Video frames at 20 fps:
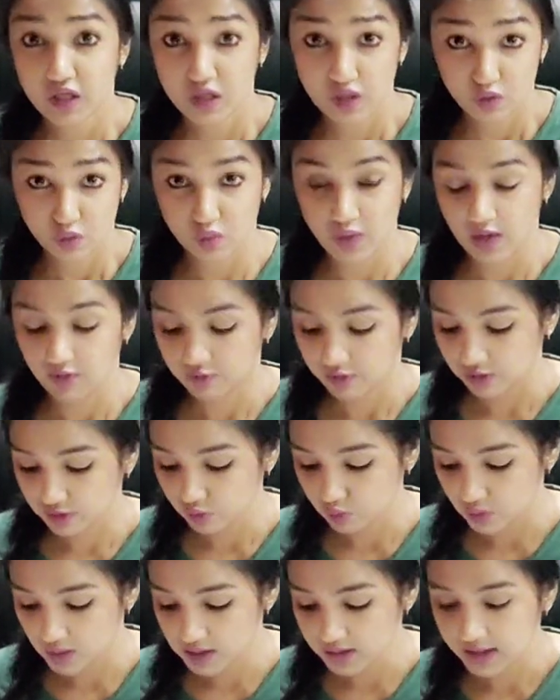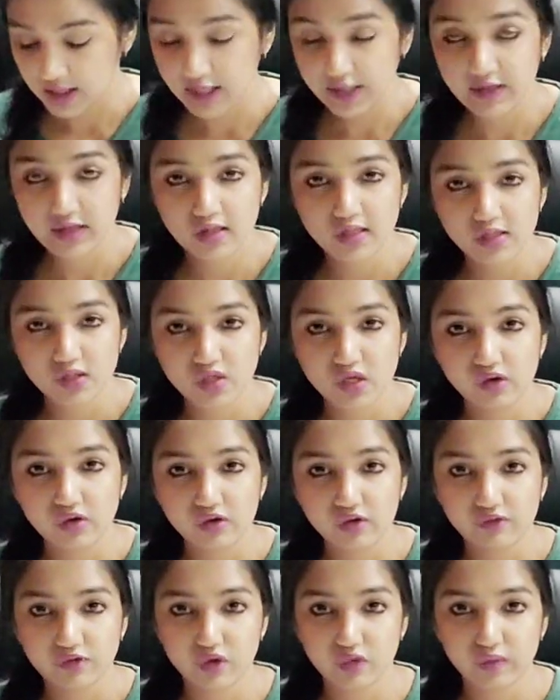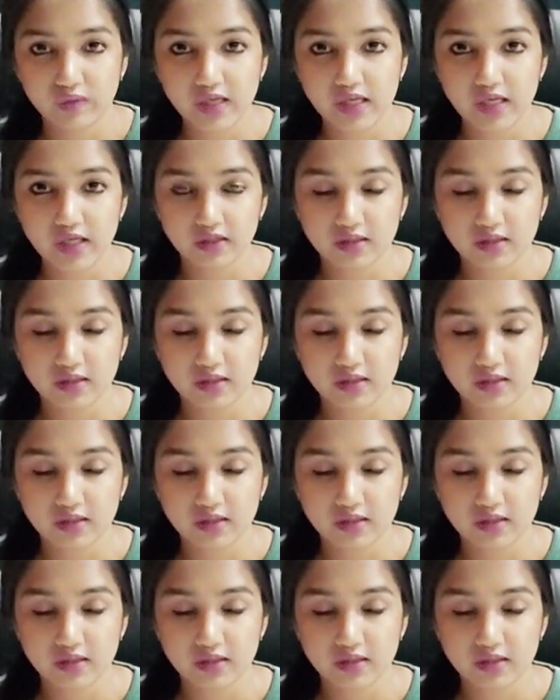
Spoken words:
We have got the World card in the center of your reading.